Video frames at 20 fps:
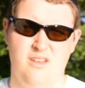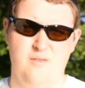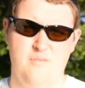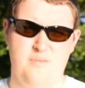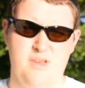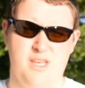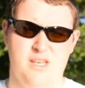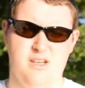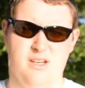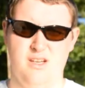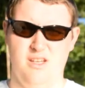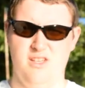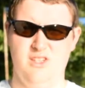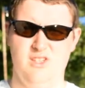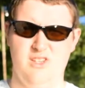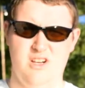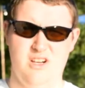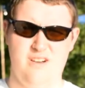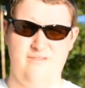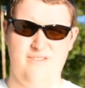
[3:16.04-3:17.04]
because
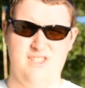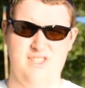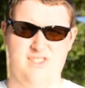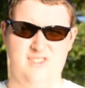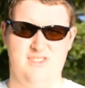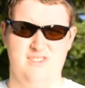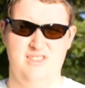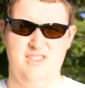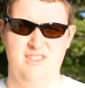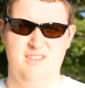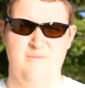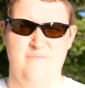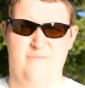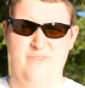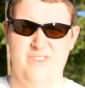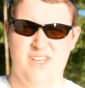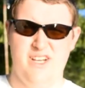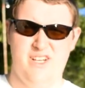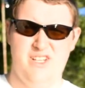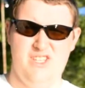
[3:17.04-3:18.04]
obviously
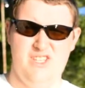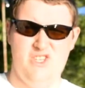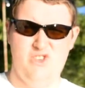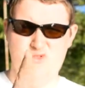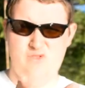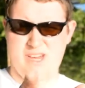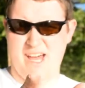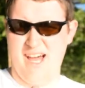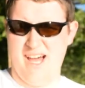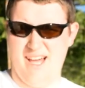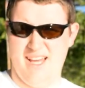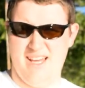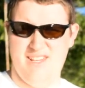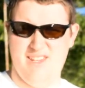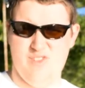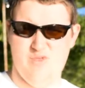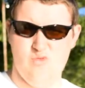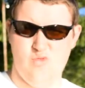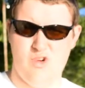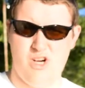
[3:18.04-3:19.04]
you
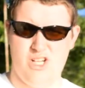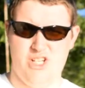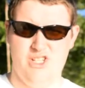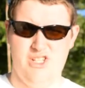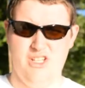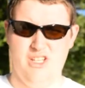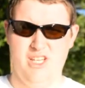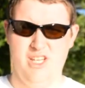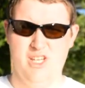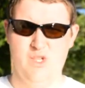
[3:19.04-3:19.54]
guys watching